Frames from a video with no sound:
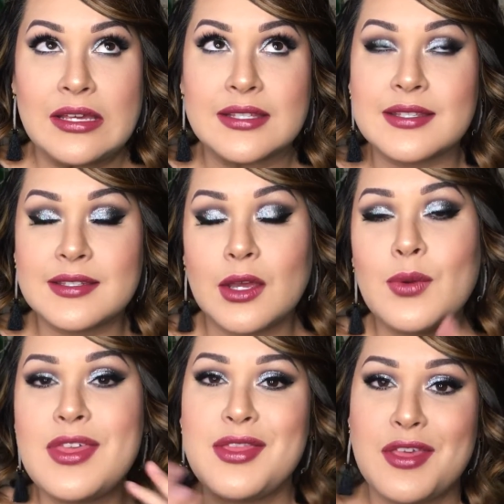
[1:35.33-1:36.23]
still
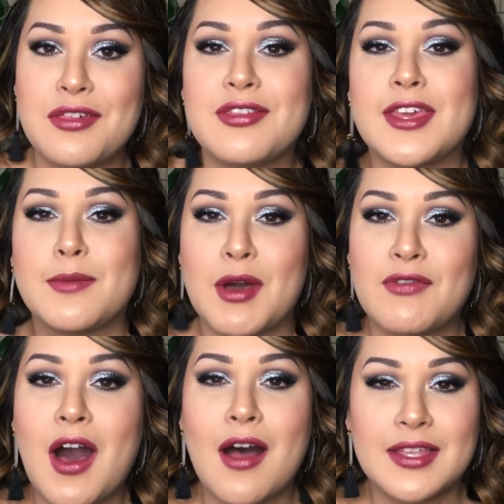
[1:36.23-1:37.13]
within the theme
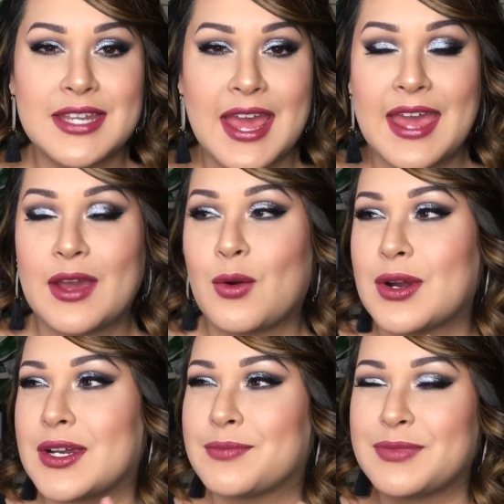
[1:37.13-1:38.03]
of holiday
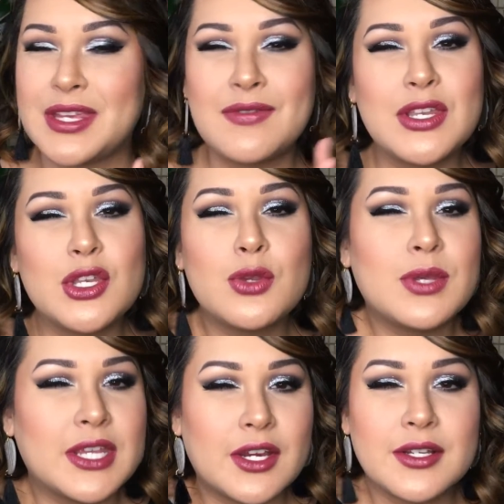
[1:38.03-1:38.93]
or even New
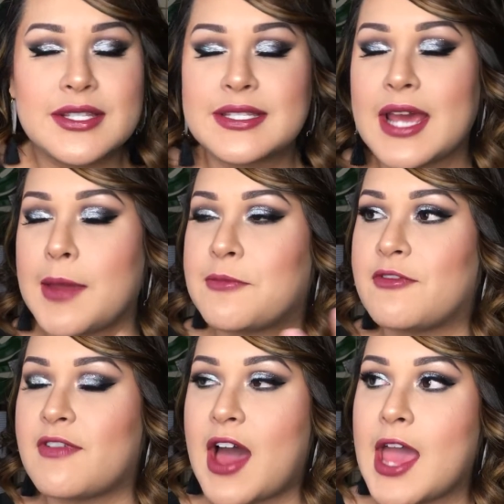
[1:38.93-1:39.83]
Year's type
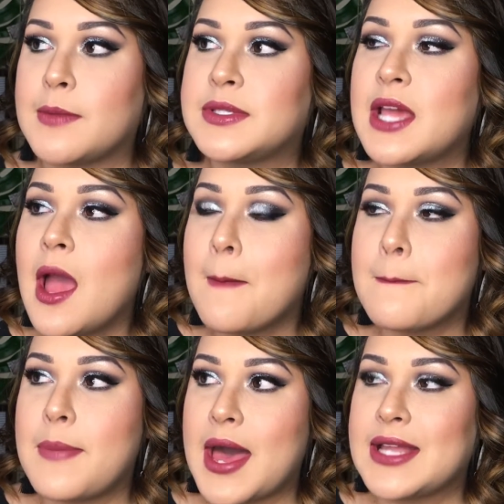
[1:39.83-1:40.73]
vibes,
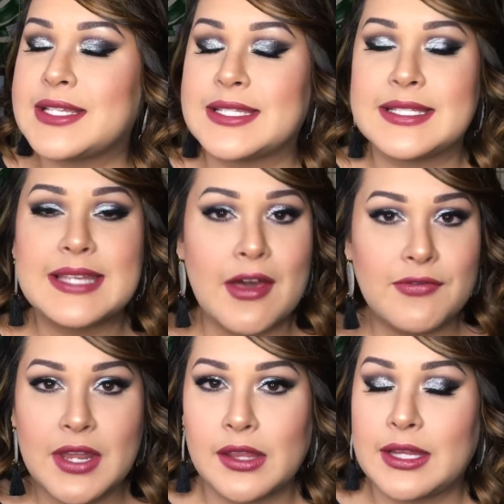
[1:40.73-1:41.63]
but
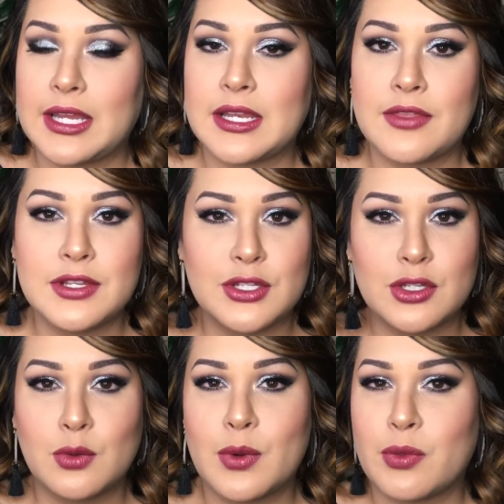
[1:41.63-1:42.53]
definitely nothing to
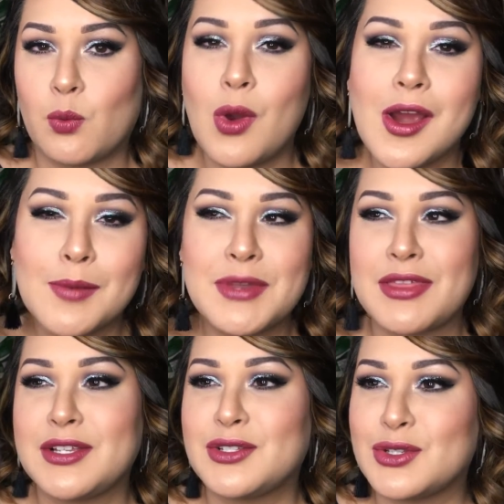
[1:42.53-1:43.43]
do with warm,
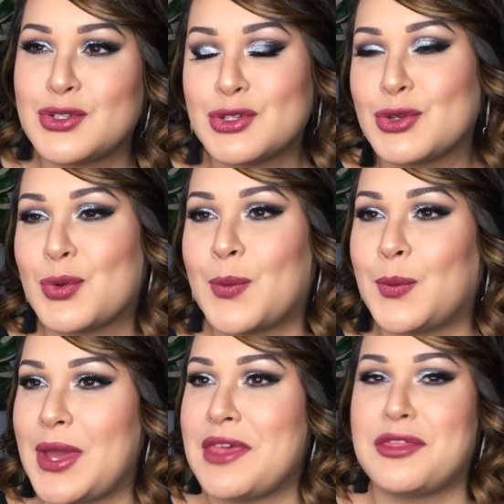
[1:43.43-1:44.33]
nothing to do
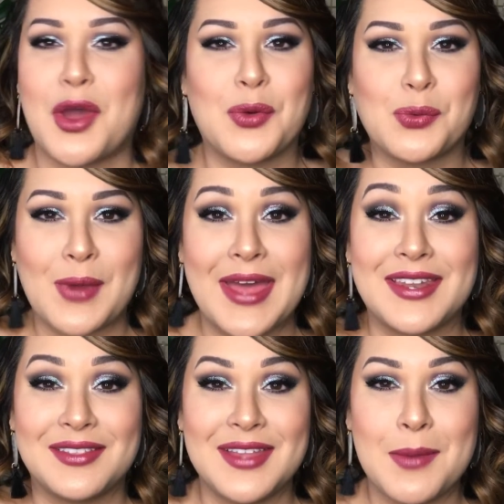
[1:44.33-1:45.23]
with a
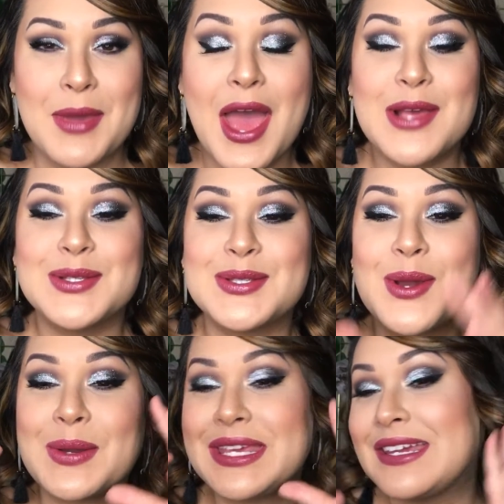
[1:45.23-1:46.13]
red lip.
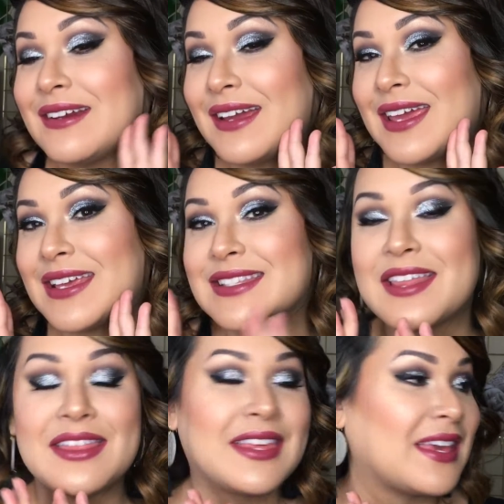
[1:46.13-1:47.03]
So here is
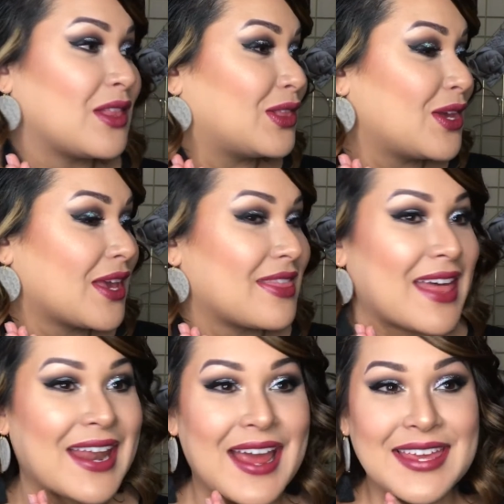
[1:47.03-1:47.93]
the look
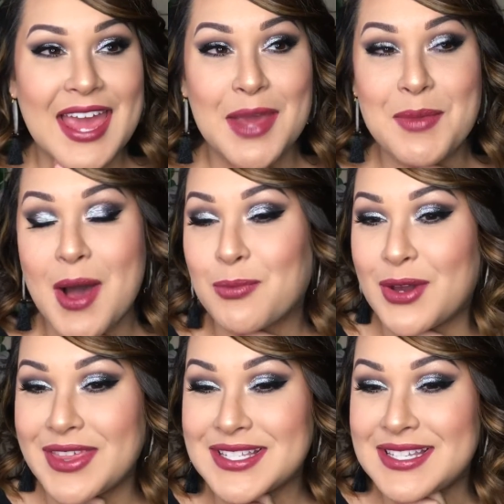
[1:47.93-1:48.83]
that I came up
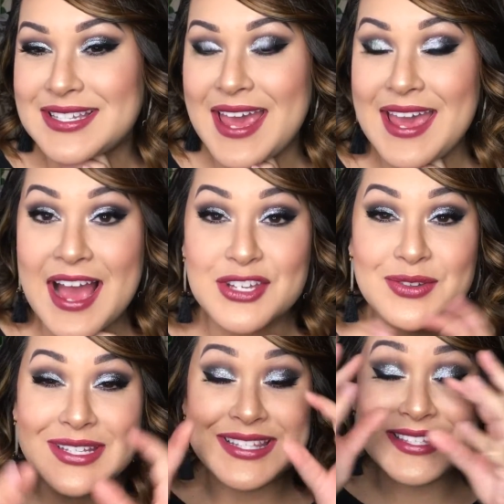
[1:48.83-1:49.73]
with today. As
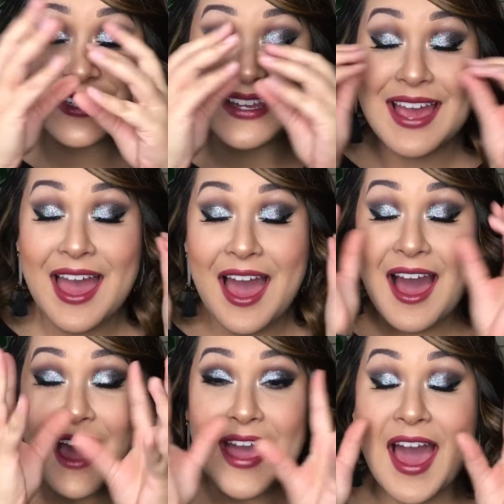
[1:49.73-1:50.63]
you can see,
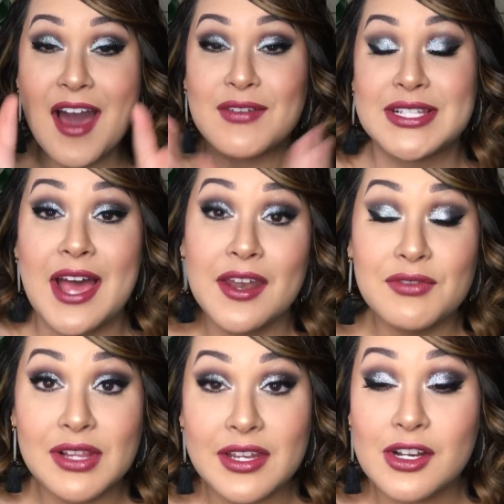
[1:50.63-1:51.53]
I have a ton
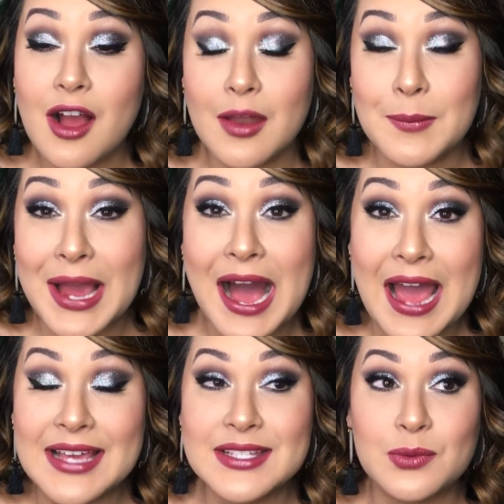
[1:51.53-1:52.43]
of glitter on my
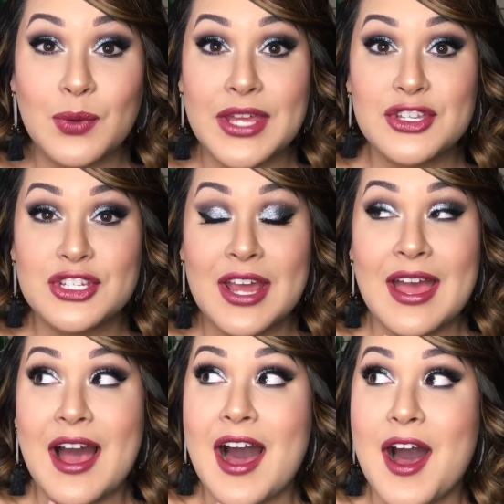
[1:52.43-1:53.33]
eyes, which
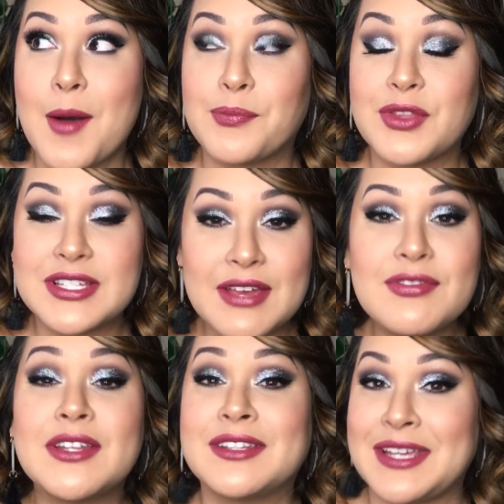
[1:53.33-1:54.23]

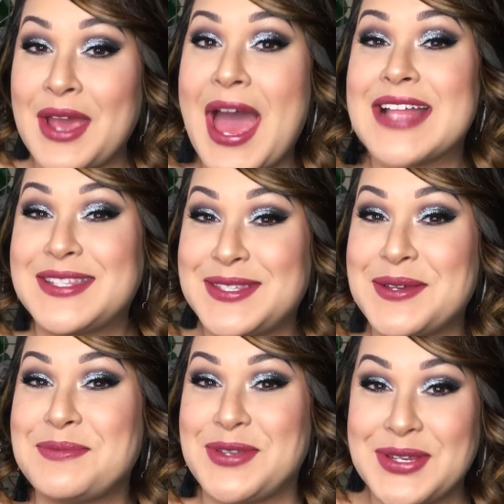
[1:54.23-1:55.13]
definitely had
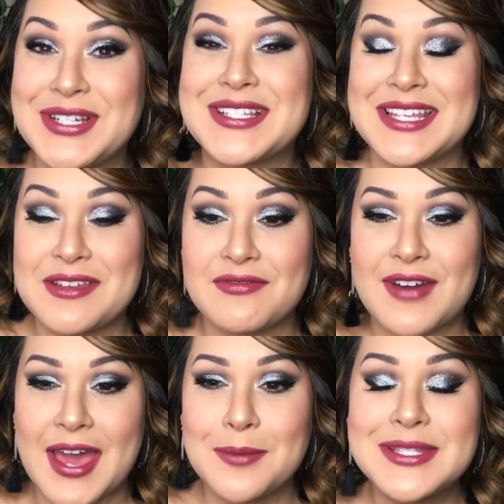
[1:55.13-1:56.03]
some New Year's Eve
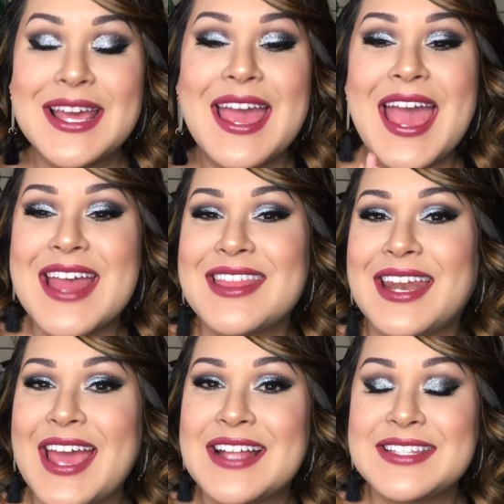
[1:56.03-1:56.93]
vibes. And then
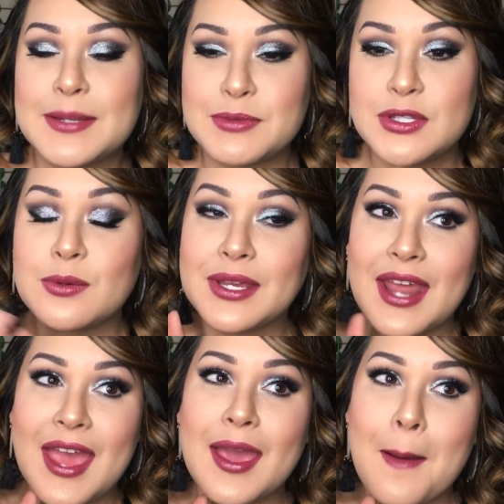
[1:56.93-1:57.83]
I ended up doing
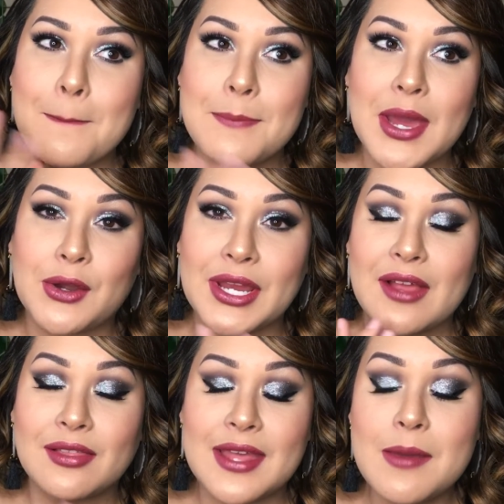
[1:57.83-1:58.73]
a berry
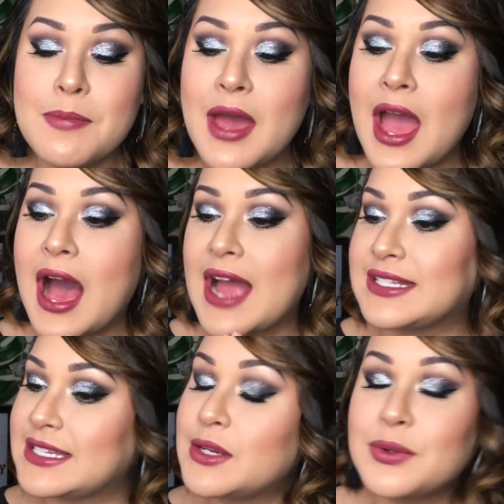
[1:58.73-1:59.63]
lip. I
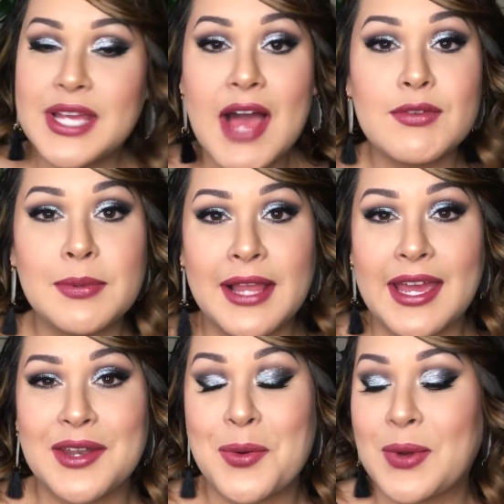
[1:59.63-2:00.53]
didn't really have a
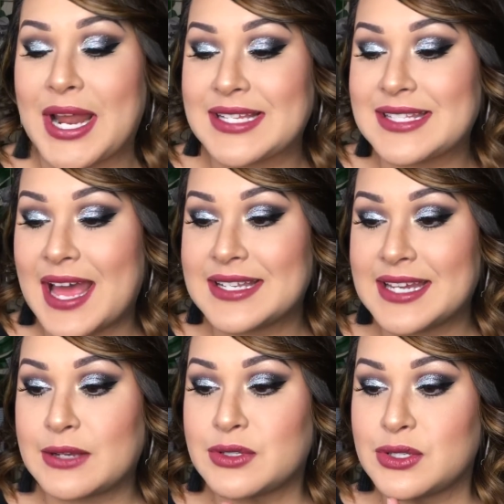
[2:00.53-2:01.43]
plan when I sat
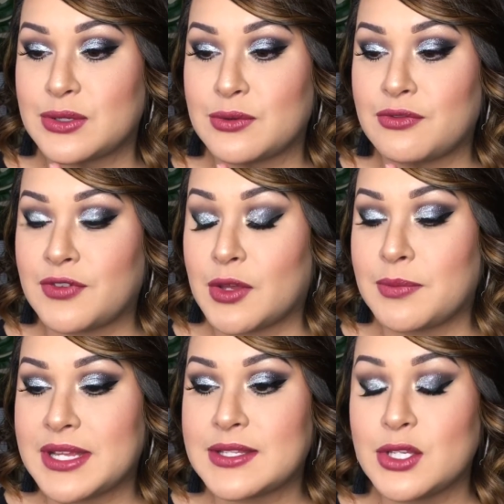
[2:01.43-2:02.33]
down to
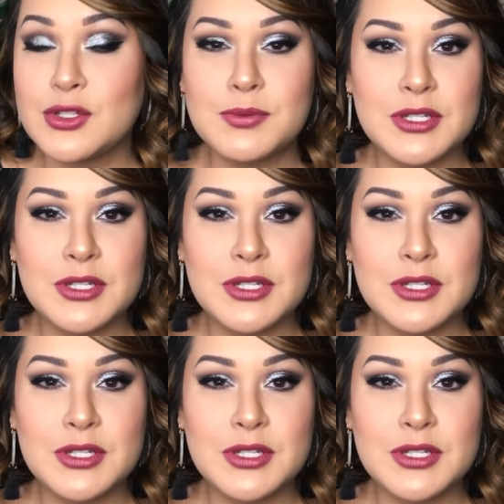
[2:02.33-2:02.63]
film this YouTube